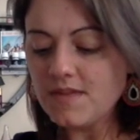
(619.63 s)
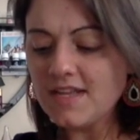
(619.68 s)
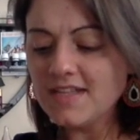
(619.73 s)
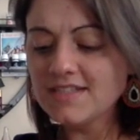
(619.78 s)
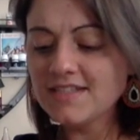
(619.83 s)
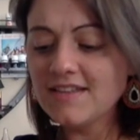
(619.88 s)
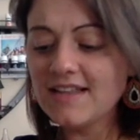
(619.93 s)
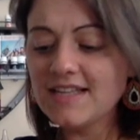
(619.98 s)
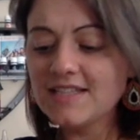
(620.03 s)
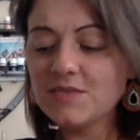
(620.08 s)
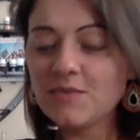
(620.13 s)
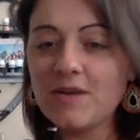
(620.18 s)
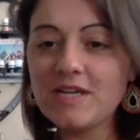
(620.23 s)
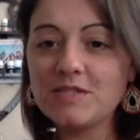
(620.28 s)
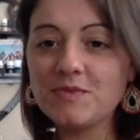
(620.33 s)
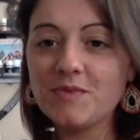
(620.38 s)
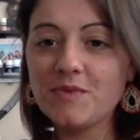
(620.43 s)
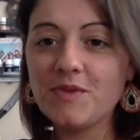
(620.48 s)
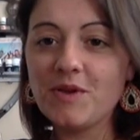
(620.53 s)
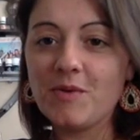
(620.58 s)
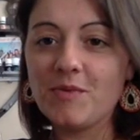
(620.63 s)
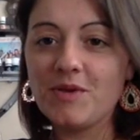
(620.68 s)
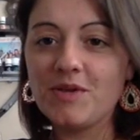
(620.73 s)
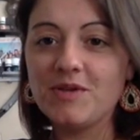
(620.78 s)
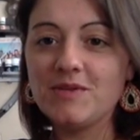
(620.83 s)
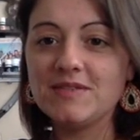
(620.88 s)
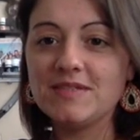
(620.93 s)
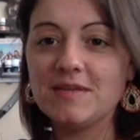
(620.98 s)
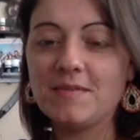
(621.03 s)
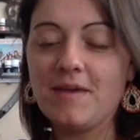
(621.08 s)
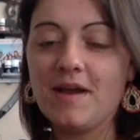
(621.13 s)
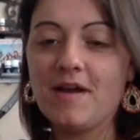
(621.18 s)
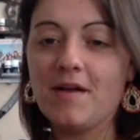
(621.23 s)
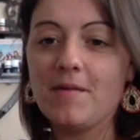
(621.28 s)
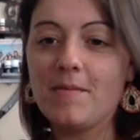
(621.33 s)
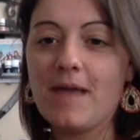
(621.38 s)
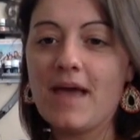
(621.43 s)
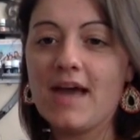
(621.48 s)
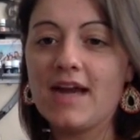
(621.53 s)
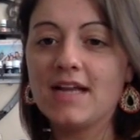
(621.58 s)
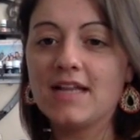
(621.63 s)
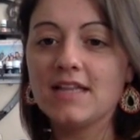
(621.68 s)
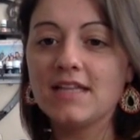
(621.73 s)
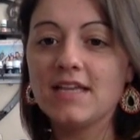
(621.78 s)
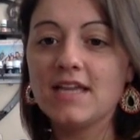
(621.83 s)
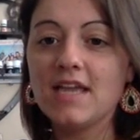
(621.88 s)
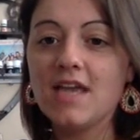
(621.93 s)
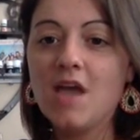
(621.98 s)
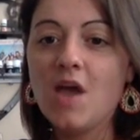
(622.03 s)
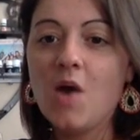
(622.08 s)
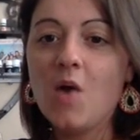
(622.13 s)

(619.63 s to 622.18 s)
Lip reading: So that's ways that we use them aromatically.